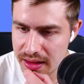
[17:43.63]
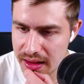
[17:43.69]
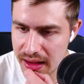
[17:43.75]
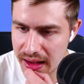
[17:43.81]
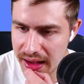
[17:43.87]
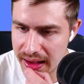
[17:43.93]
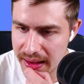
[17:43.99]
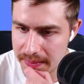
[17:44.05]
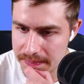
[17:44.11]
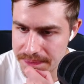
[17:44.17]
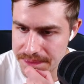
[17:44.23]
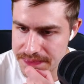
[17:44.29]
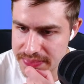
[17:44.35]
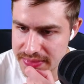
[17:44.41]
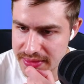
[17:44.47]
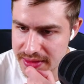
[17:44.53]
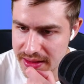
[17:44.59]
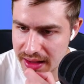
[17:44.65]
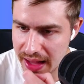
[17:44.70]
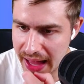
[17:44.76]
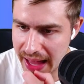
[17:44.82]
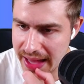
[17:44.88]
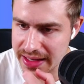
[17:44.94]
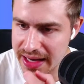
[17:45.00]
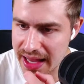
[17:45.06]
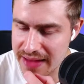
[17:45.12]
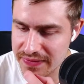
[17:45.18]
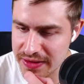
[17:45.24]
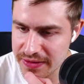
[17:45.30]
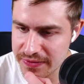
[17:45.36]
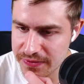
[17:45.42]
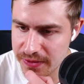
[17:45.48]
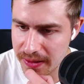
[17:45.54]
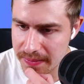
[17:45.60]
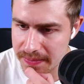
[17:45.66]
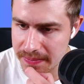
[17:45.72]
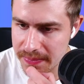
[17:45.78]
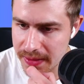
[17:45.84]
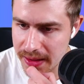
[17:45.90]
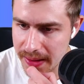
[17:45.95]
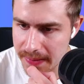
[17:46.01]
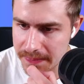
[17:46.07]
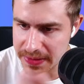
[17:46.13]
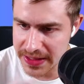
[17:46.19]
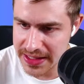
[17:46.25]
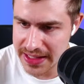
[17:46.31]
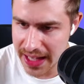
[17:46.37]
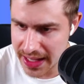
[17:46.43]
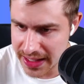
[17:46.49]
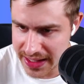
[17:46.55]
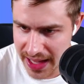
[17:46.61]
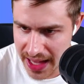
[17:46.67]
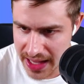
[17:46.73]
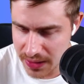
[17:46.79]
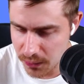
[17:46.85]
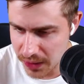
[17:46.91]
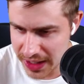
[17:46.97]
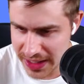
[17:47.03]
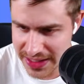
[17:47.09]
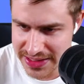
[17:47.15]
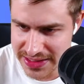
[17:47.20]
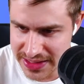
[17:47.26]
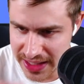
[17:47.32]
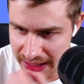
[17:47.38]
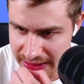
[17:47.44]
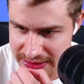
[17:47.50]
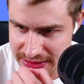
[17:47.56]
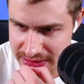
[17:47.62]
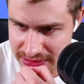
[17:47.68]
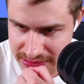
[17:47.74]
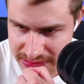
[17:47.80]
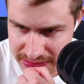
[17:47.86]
Hey, Davey from BKK, where is that?